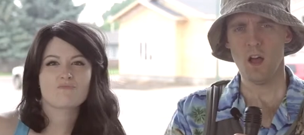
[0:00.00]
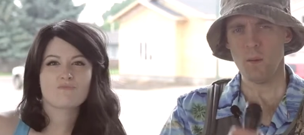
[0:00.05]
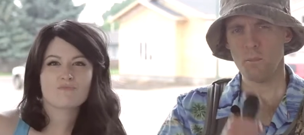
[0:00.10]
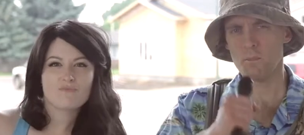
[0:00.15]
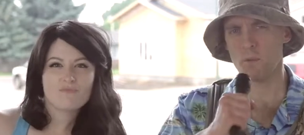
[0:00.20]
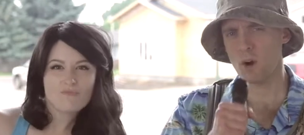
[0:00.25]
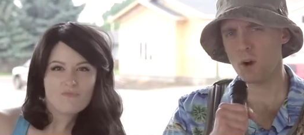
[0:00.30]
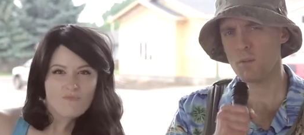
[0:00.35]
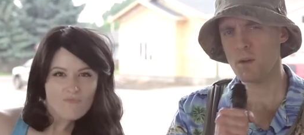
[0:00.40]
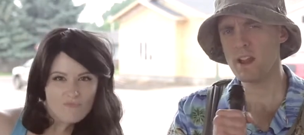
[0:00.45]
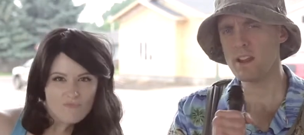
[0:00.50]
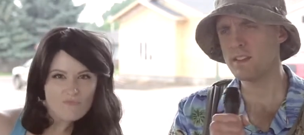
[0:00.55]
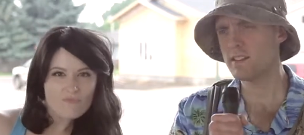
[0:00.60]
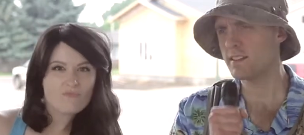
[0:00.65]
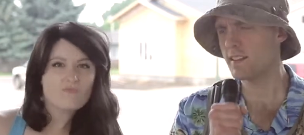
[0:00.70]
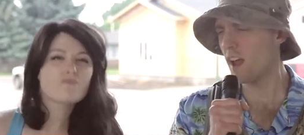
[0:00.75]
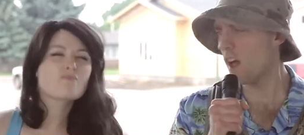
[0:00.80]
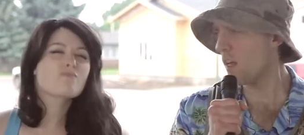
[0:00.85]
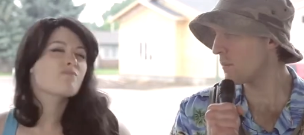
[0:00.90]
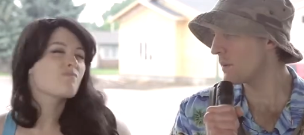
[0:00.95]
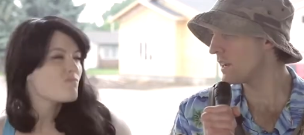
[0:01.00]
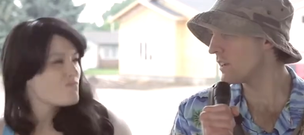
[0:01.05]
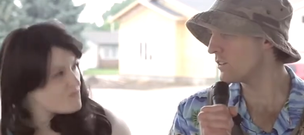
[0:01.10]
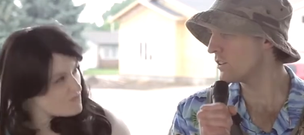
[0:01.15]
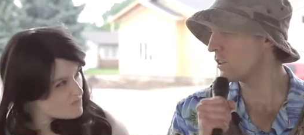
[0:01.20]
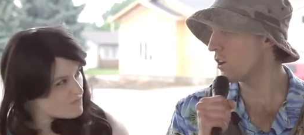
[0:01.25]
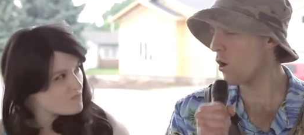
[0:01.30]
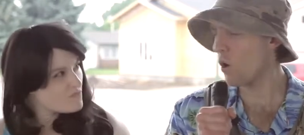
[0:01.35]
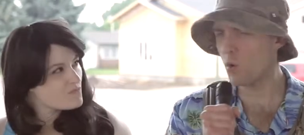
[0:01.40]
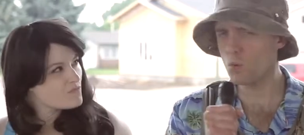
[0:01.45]
Speaker 1: Mermaid, tell me in
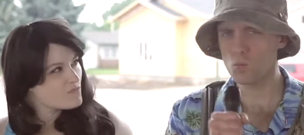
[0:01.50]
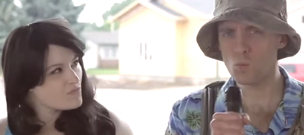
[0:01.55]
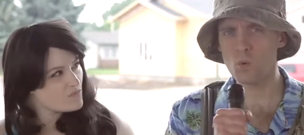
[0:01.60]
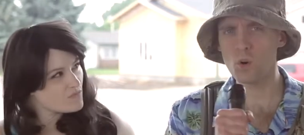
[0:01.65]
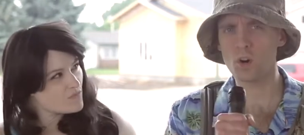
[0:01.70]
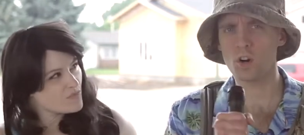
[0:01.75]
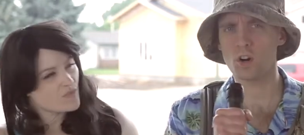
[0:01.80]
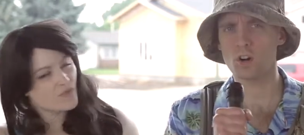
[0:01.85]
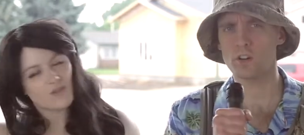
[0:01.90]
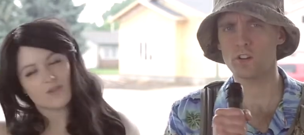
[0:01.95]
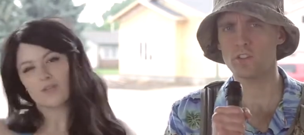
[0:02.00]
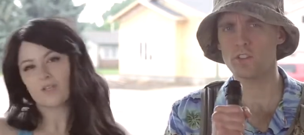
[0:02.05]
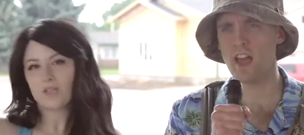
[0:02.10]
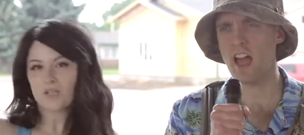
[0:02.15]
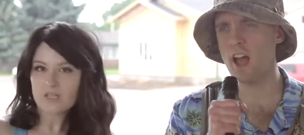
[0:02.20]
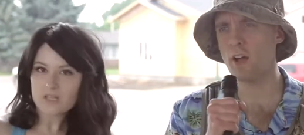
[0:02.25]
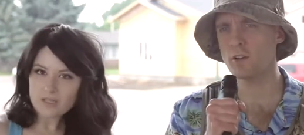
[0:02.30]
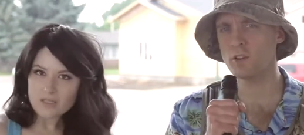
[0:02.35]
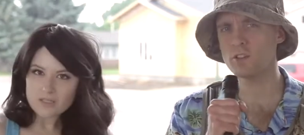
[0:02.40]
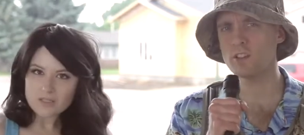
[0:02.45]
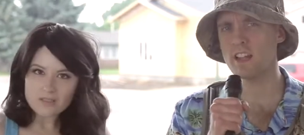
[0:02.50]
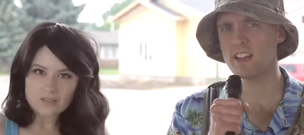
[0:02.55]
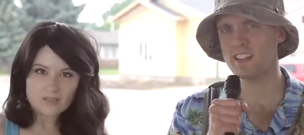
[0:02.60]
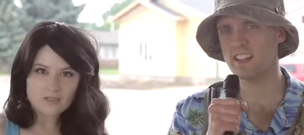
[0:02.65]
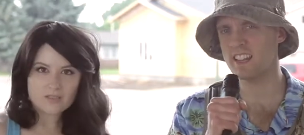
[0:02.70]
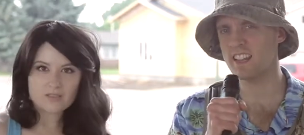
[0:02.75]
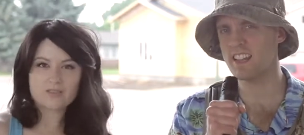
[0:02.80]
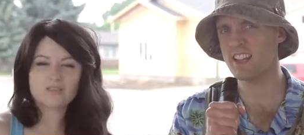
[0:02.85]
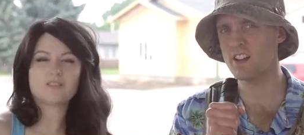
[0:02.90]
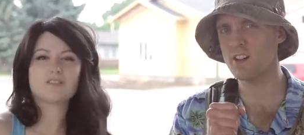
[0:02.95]
your own words how you'd like
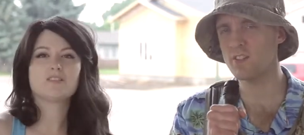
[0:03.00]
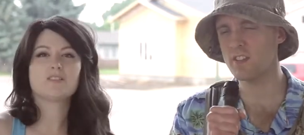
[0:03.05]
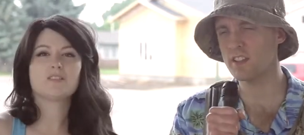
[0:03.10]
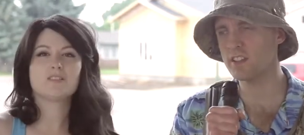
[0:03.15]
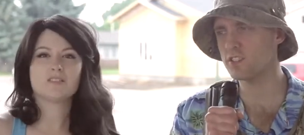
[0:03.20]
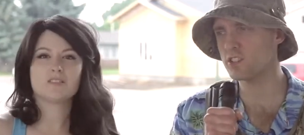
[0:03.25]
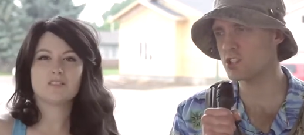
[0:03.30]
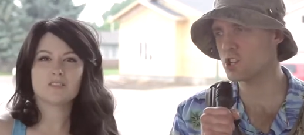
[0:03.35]
to kill this